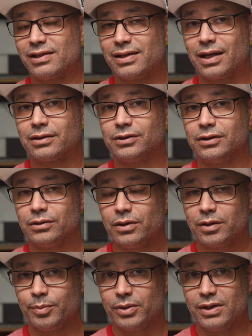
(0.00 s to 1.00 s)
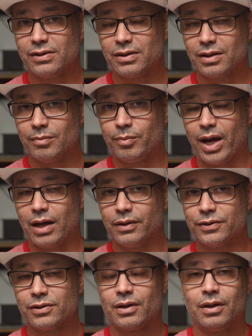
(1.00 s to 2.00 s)
aesthetically looked pleasing and
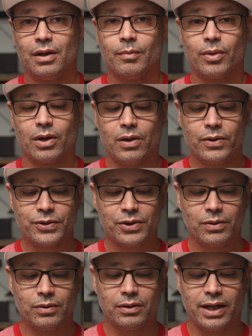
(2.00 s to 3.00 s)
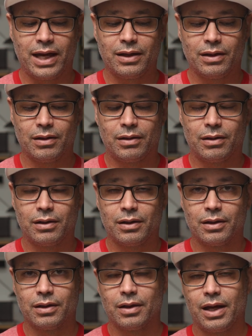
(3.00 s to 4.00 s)
balanced, but also landed
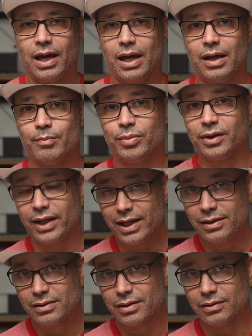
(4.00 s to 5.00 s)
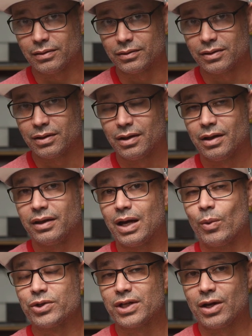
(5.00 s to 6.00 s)
on a blade tilt
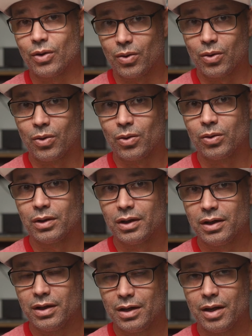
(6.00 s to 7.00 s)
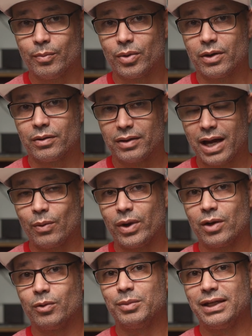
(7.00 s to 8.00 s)
that was a whole number. That
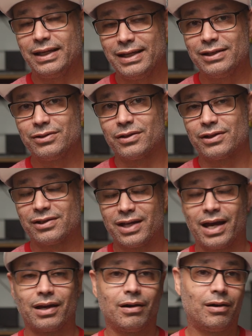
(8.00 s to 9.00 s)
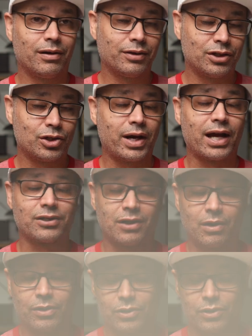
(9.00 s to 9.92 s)
way it would be easier to set on the track saw